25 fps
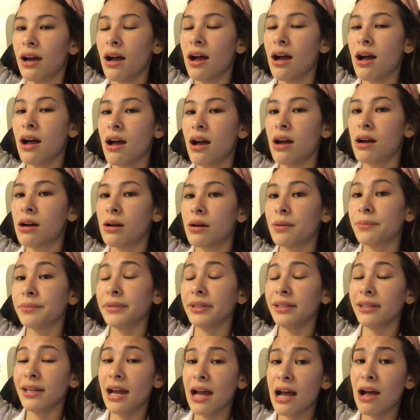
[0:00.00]

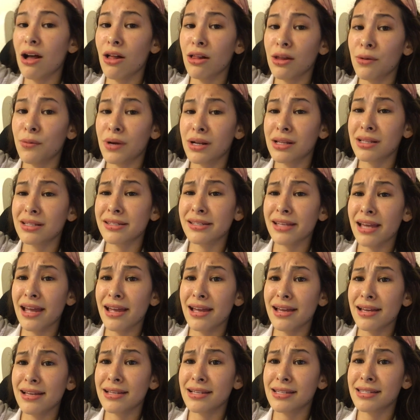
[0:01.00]
Yeah, all I wanted to
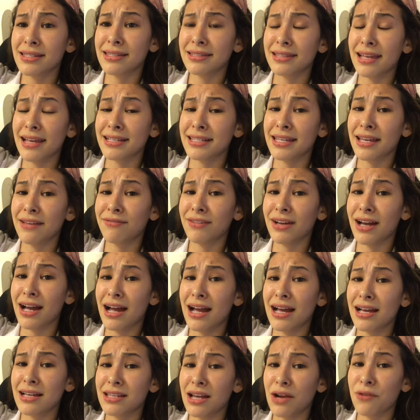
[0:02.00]
say is stay safe,
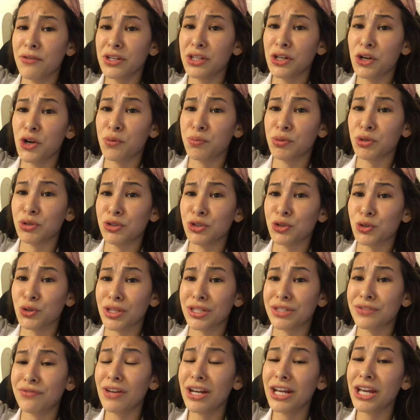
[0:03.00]
guys. I really hope you enjoyed
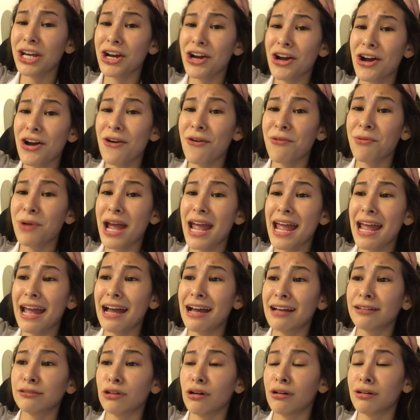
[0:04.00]
this video,
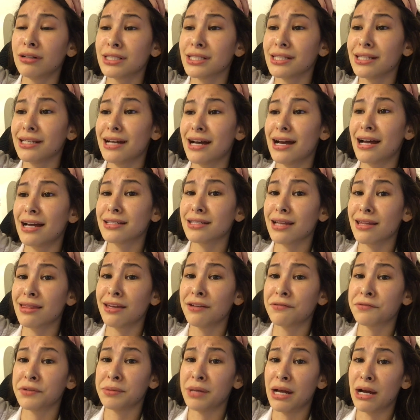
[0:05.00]
and honestly, guys, I
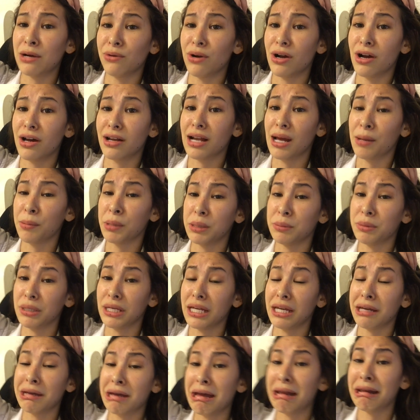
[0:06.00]
think from now on, I'm gonna
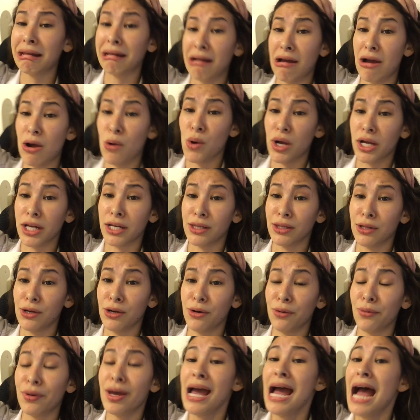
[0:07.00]
be not walking
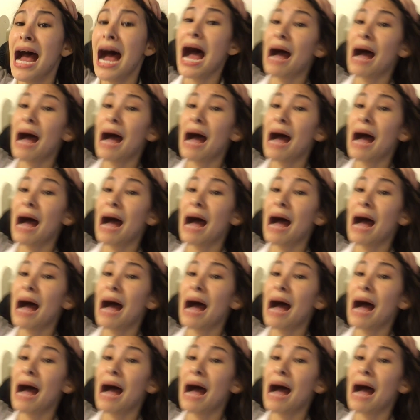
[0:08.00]
alone.